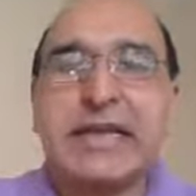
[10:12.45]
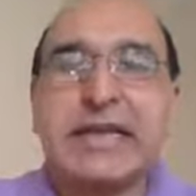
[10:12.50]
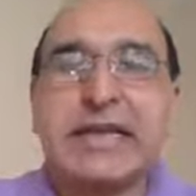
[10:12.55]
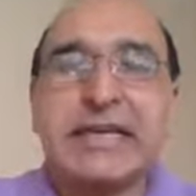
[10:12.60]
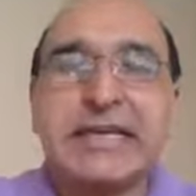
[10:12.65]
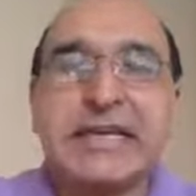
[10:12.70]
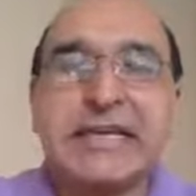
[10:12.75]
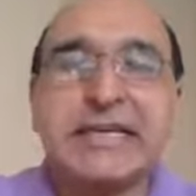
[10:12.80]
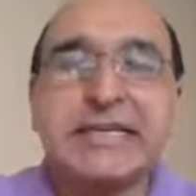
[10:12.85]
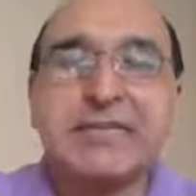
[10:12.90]

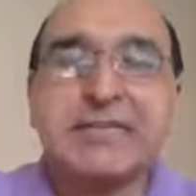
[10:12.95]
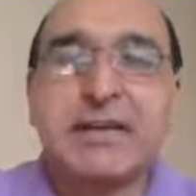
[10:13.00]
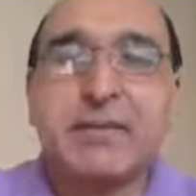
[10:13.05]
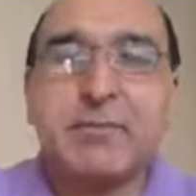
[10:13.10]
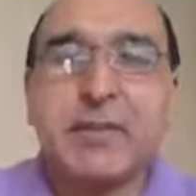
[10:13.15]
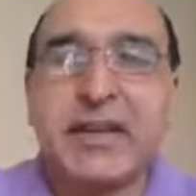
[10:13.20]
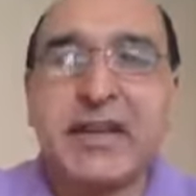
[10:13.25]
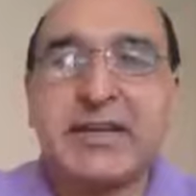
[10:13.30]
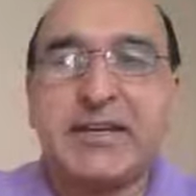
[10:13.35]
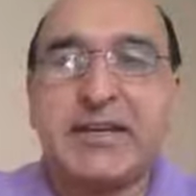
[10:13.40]
He is the
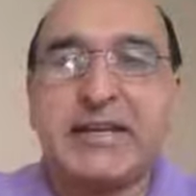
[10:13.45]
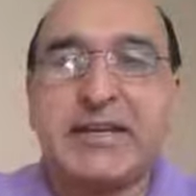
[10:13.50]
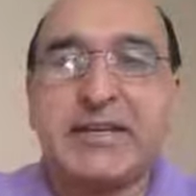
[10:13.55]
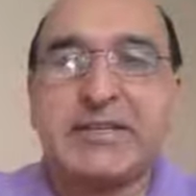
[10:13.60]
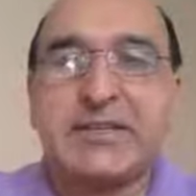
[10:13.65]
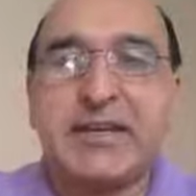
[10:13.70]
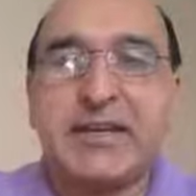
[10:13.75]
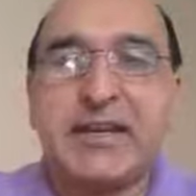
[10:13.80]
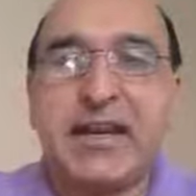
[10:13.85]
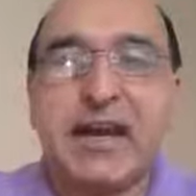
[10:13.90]
man, he
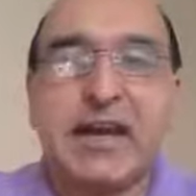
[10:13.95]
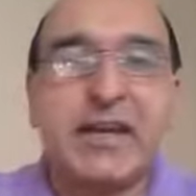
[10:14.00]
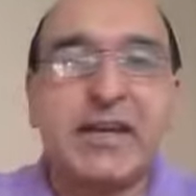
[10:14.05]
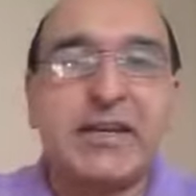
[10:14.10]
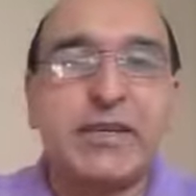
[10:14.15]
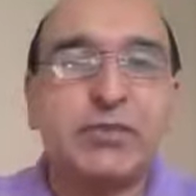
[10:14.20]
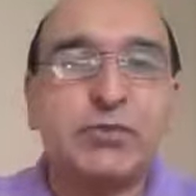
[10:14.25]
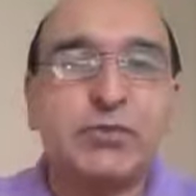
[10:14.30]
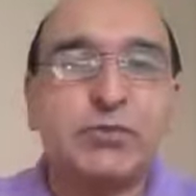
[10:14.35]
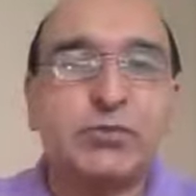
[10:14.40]
is the
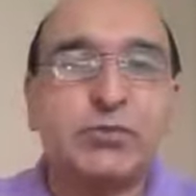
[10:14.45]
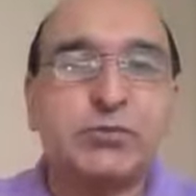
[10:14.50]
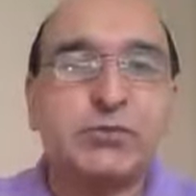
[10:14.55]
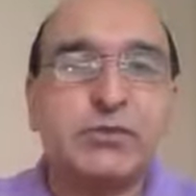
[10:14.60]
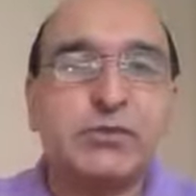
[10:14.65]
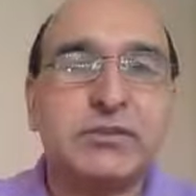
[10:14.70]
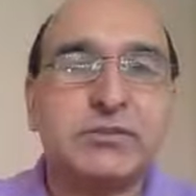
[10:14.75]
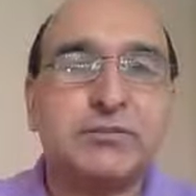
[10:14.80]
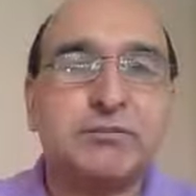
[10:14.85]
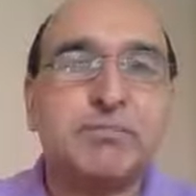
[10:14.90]
guy who
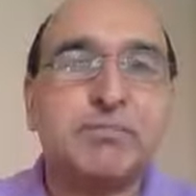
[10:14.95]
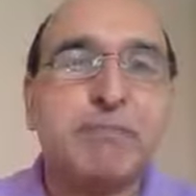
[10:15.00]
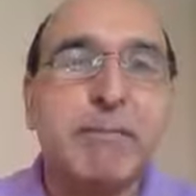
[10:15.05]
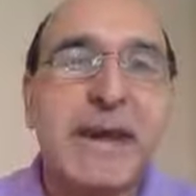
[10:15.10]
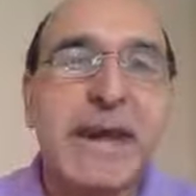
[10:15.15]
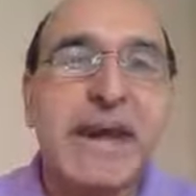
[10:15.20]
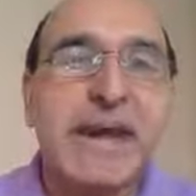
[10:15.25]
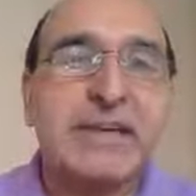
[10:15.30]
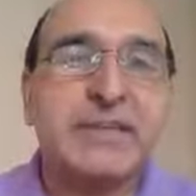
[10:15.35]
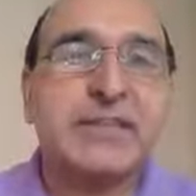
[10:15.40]

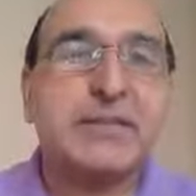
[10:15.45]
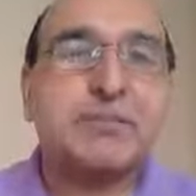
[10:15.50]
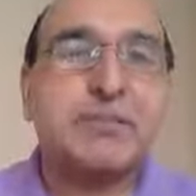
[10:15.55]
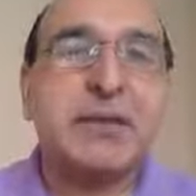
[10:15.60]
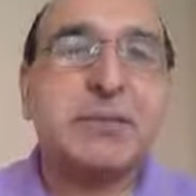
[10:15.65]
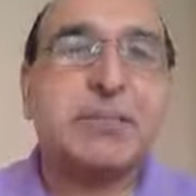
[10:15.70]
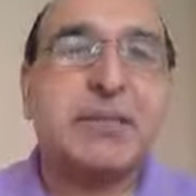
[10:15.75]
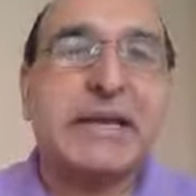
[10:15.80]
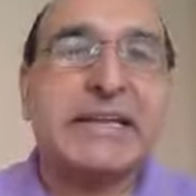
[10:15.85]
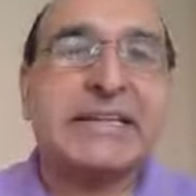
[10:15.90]
made the
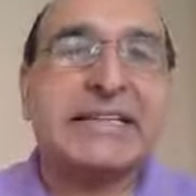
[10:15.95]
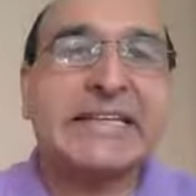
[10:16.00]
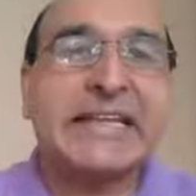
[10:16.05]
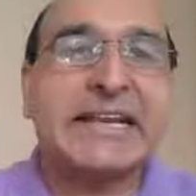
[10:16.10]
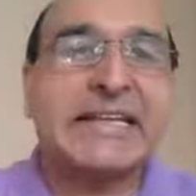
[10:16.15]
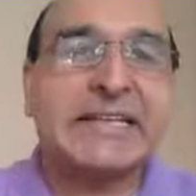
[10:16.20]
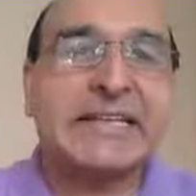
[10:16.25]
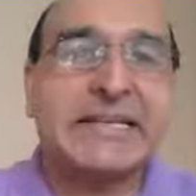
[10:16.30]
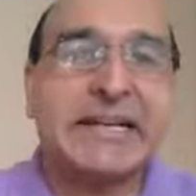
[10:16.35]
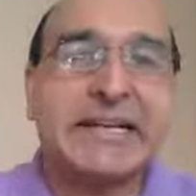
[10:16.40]
people
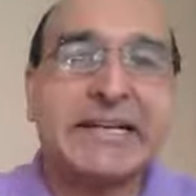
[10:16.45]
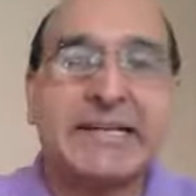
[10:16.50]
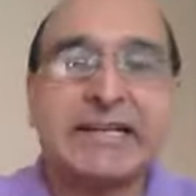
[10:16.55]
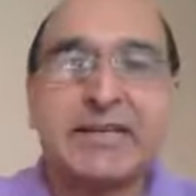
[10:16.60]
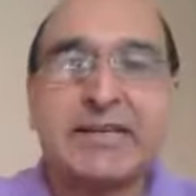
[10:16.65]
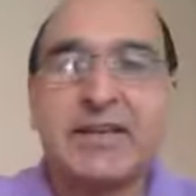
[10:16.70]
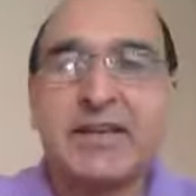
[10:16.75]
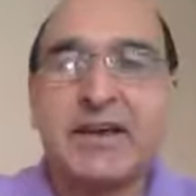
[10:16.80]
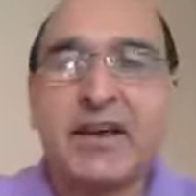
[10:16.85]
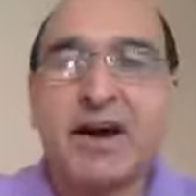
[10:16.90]
critical,
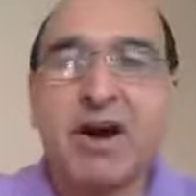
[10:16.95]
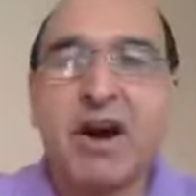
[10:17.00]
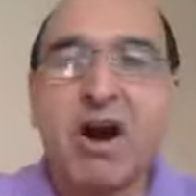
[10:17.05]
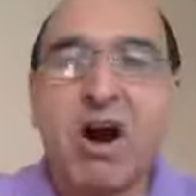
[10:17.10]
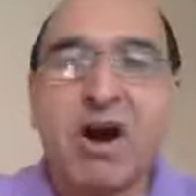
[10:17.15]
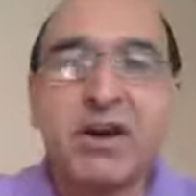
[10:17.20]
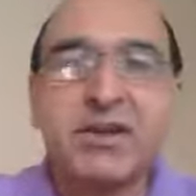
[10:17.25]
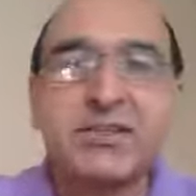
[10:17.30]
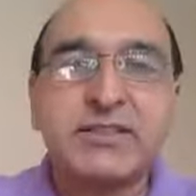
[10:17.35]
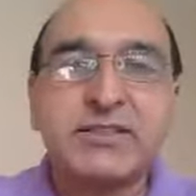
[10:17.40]

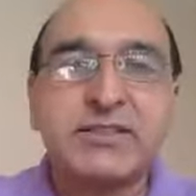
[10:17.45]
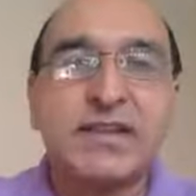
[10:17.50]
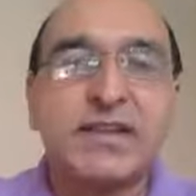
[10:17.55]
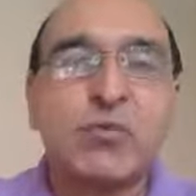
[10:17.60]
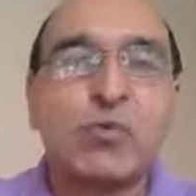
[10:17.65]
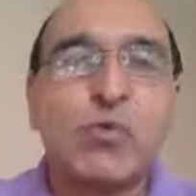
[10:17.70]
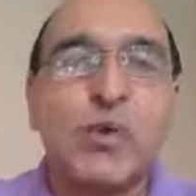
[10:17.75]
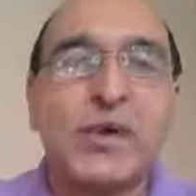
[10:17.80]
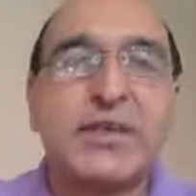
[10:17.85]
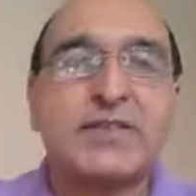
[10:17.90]
asking
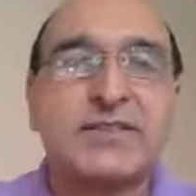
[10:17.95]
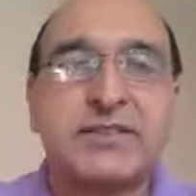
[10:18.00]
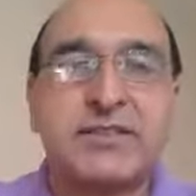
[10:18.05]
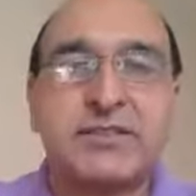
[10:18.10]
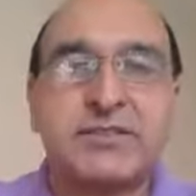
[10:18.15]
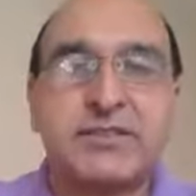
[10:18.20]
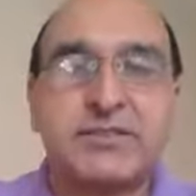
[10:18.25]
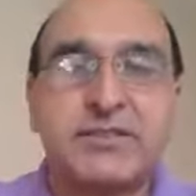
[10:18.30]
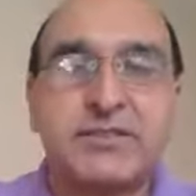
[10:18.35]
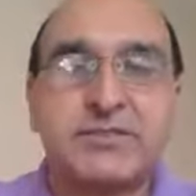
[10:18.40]

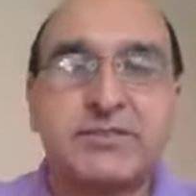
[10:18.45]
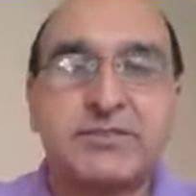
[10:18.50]
questions.